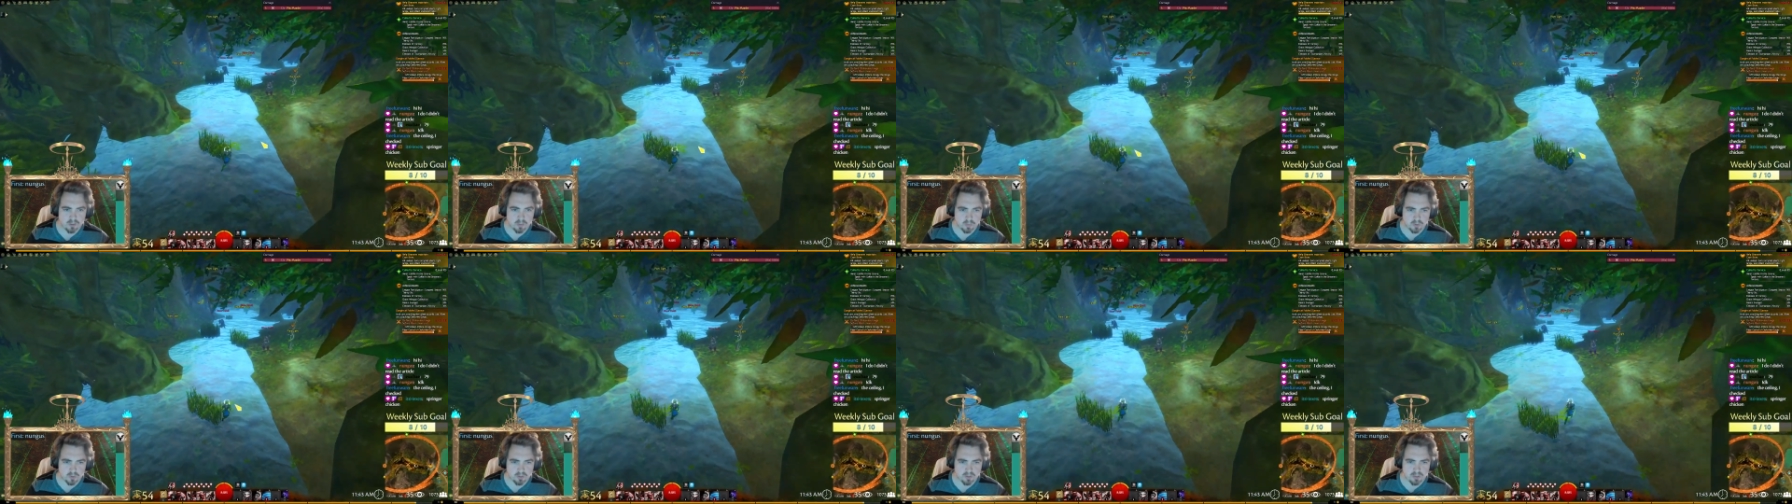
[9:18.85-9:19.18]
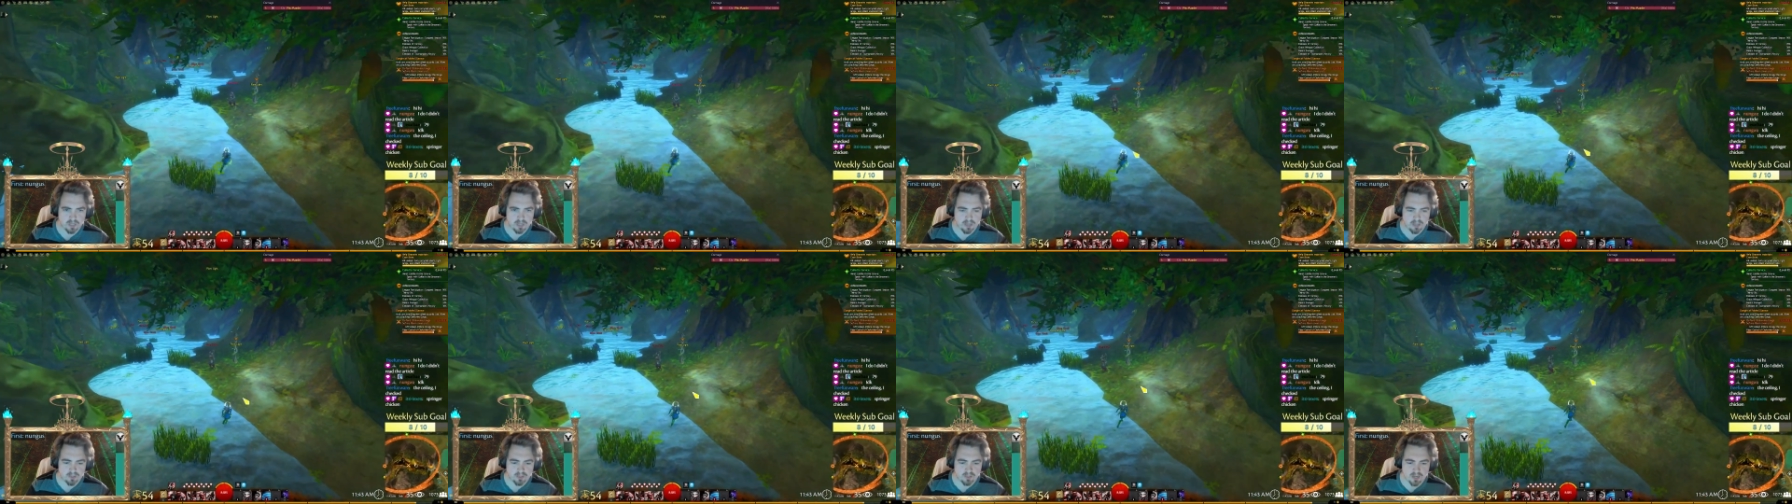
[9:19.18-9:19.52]
We're going to
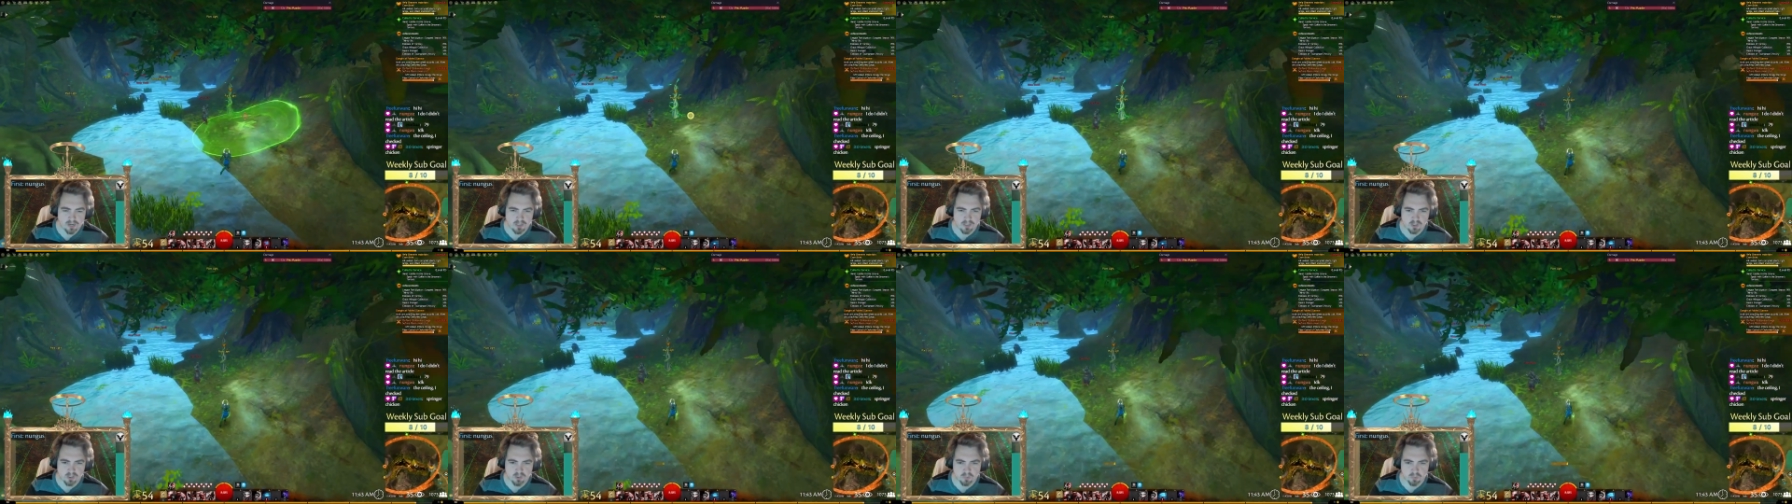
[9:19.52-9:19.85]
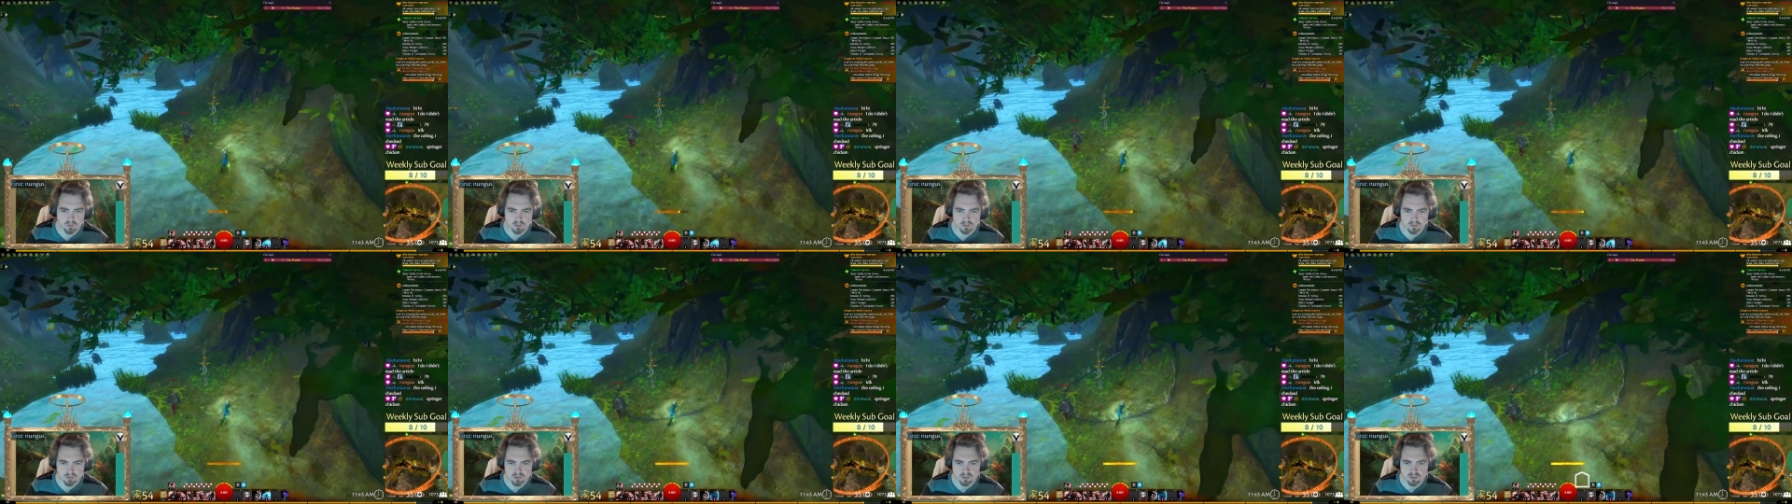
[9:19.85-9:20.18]
light lights. We're
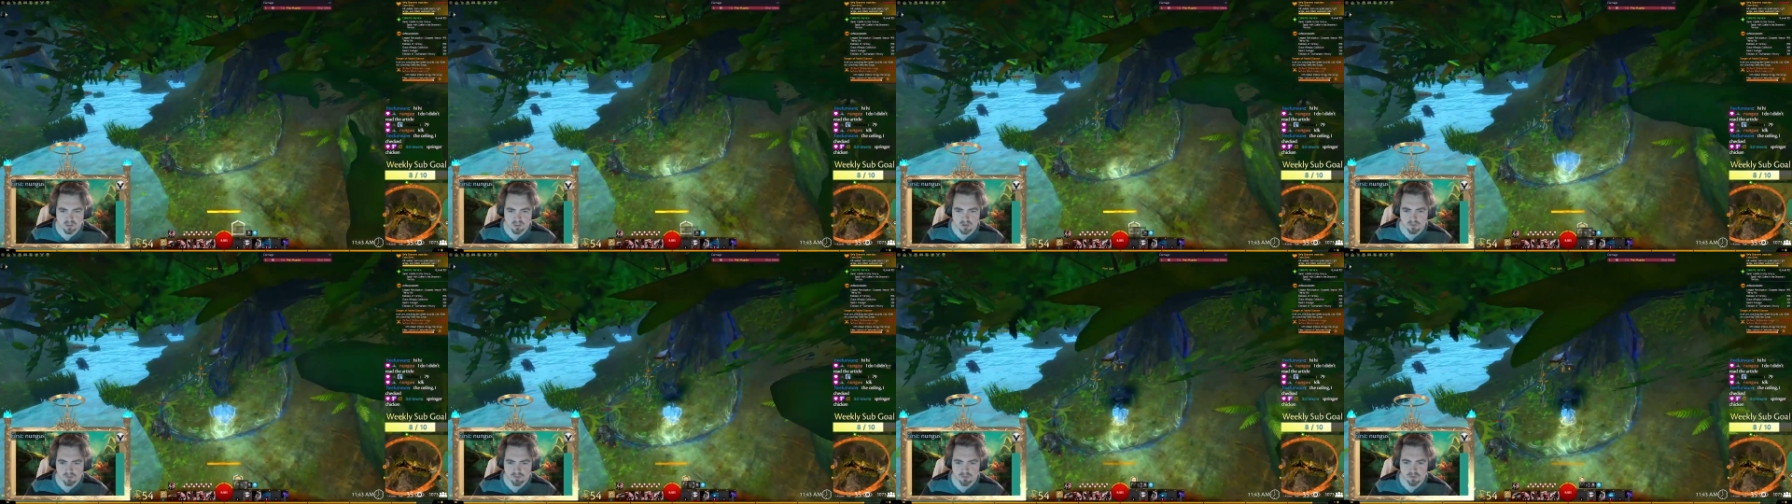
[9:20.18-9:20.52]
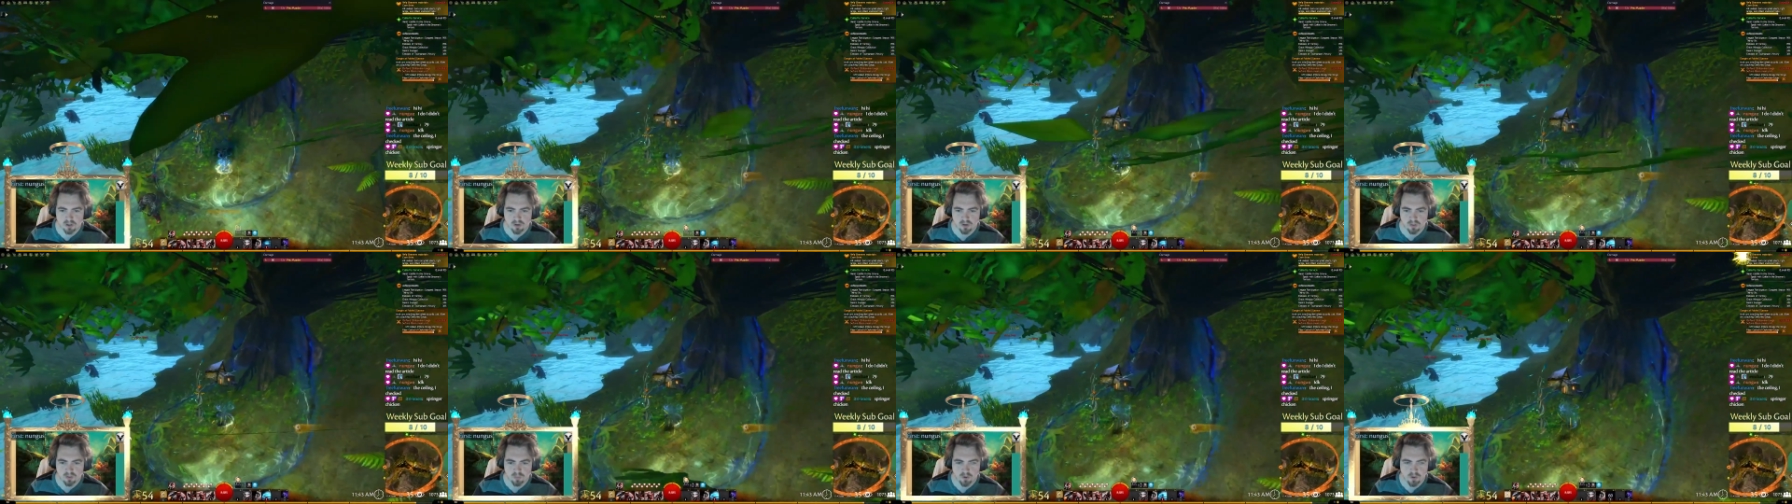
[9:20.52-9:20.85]
going to stealth
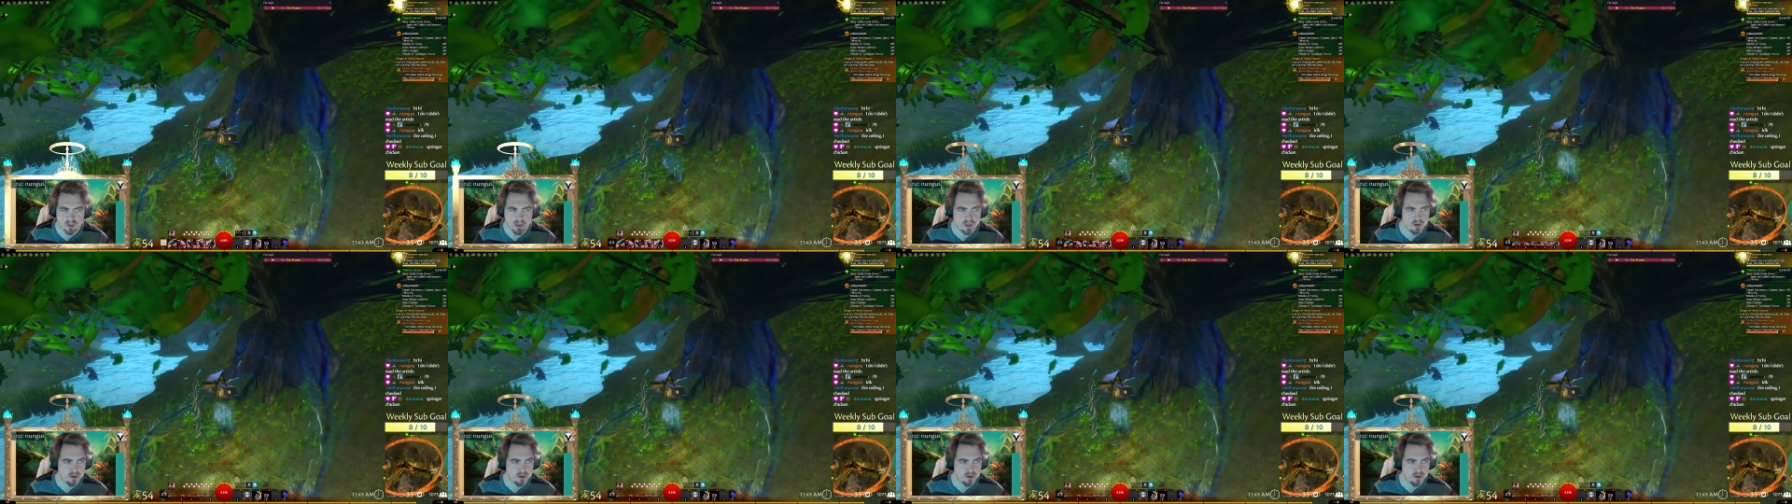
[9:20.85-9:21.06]
along the way